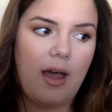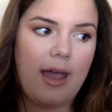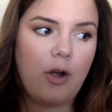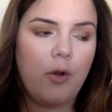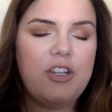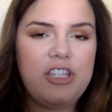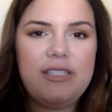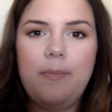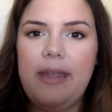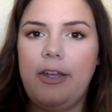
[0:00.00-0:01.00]
I don't know, it's just
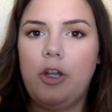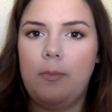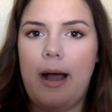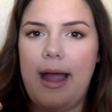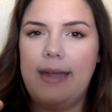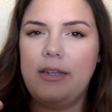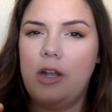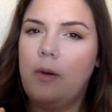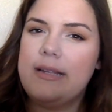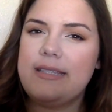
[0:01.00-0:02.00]
something in your mind,
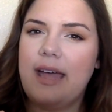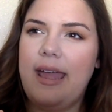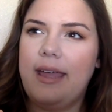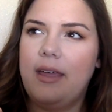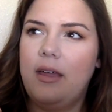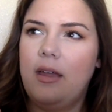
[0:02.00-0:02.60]
it's like,